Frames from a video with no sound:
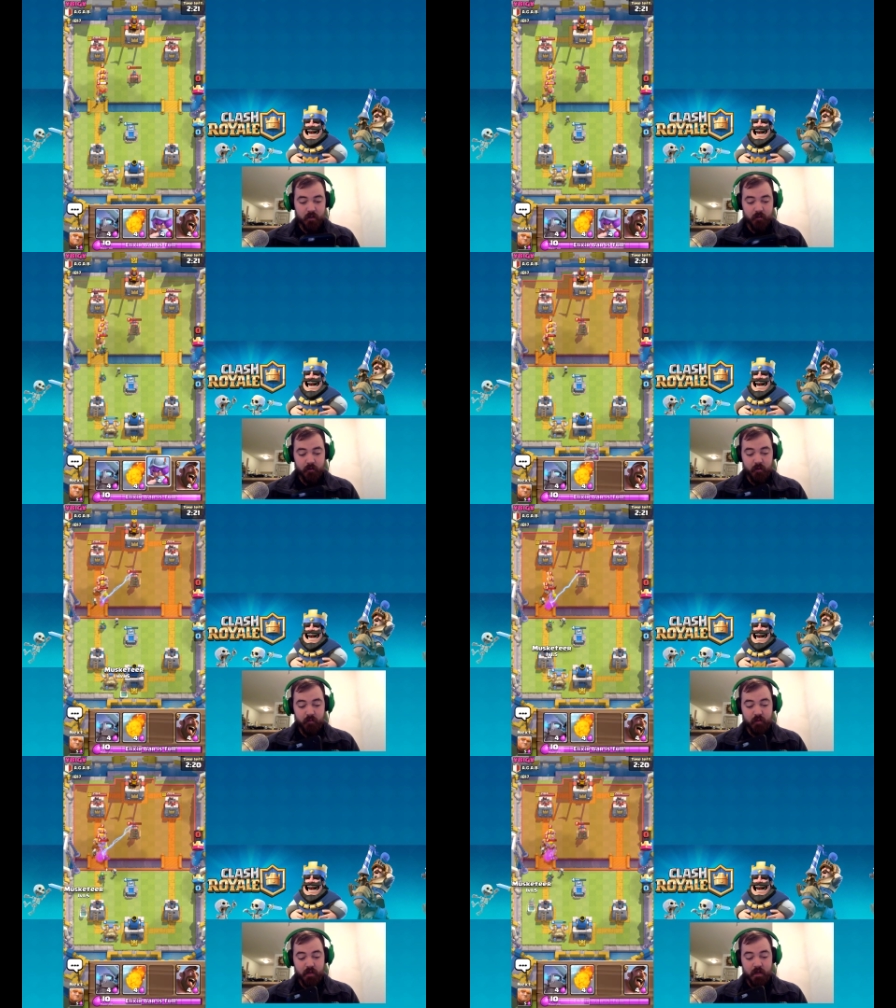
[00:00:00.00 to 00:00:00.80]
I'm going to
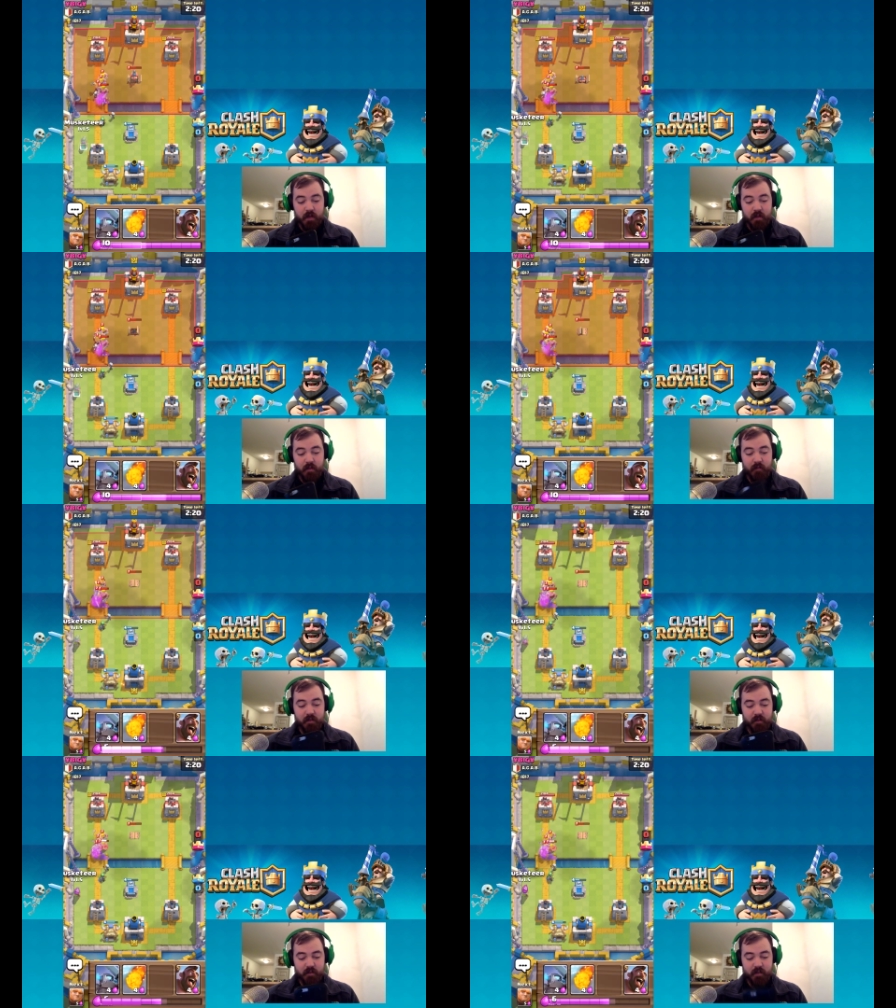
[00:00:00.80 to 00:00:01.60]
play the
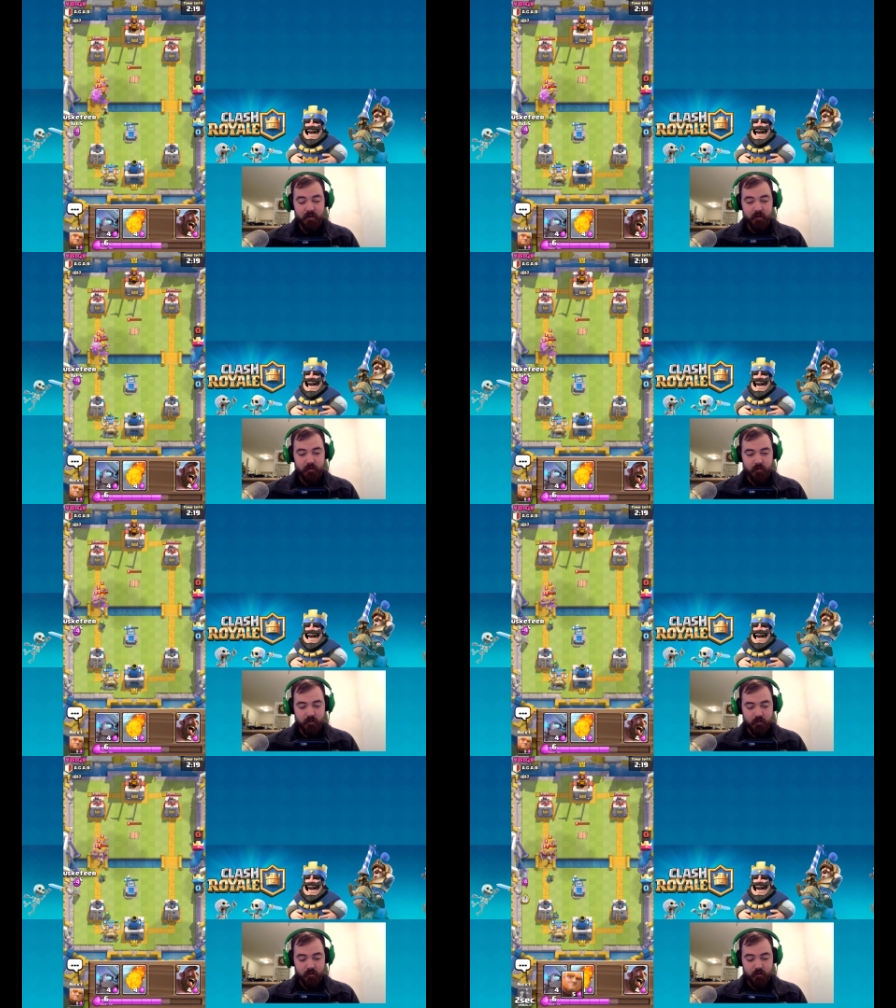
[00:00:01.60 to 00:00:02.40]
Musketeer,
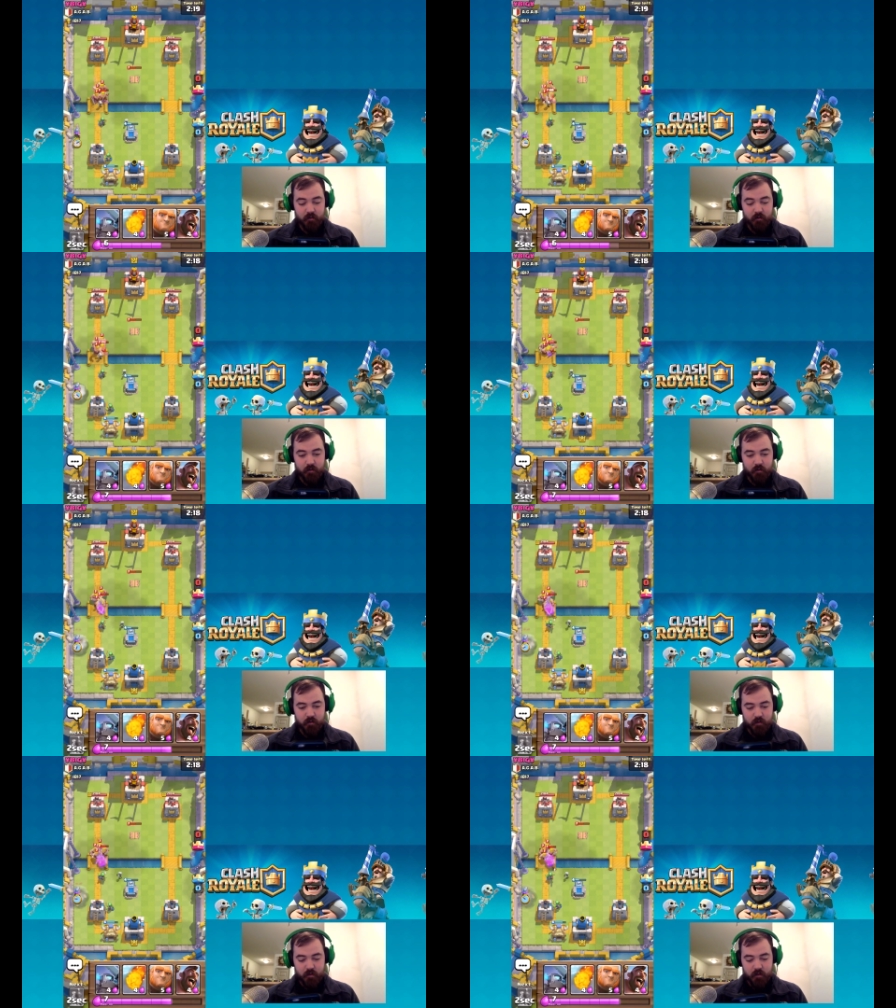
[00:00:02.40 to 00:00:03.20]

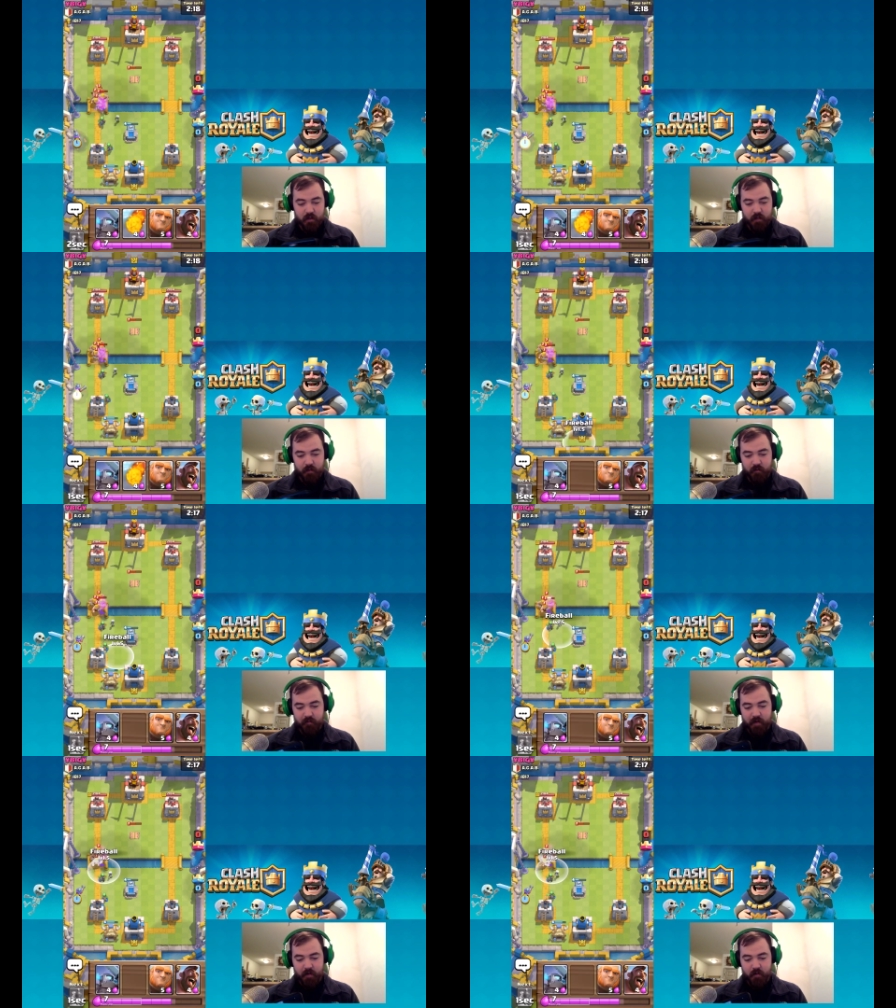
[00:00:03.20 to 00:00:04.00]
and I'm going to
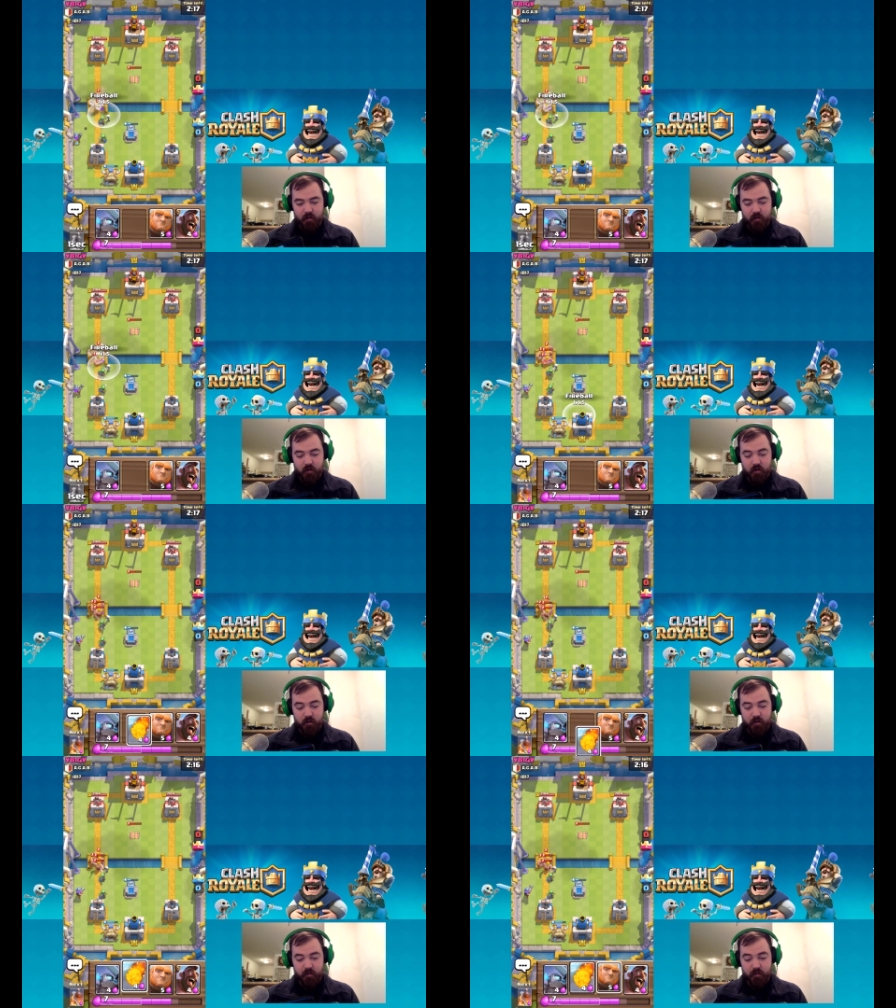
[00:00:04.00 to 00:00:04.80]
fireball. No, I'm
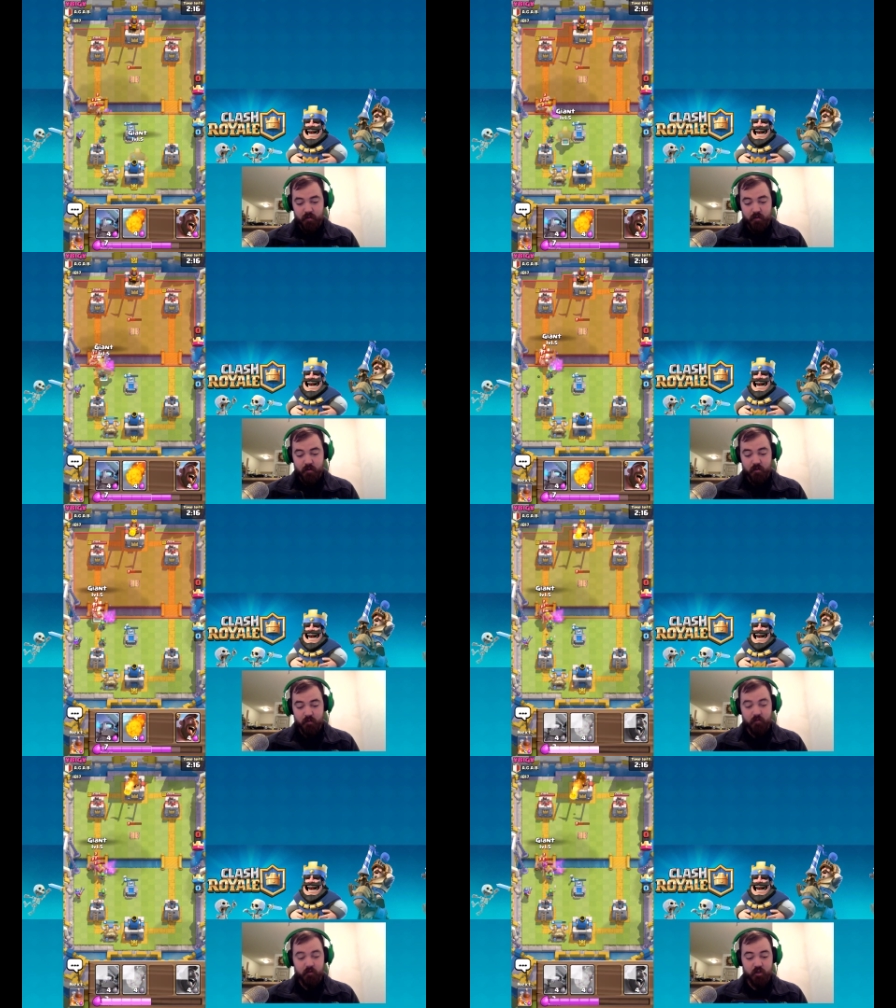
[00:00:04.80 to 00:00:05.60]
going to
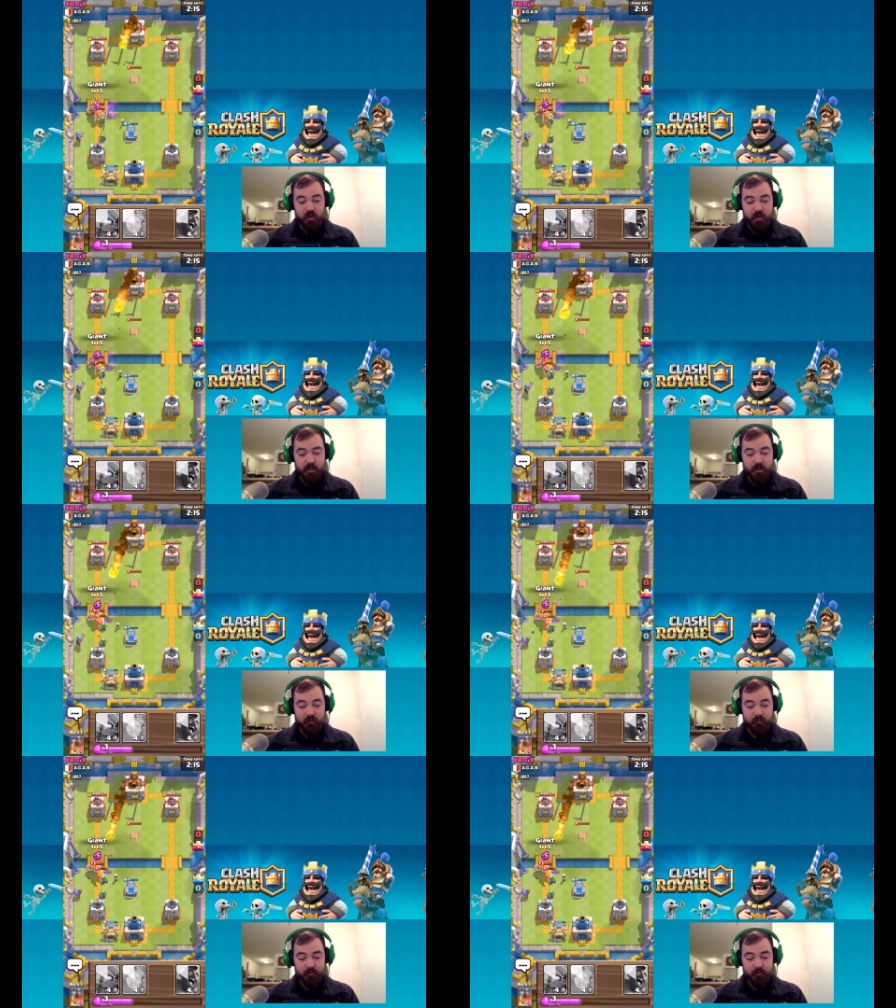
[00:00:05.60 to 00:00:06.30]
throw a Giant down.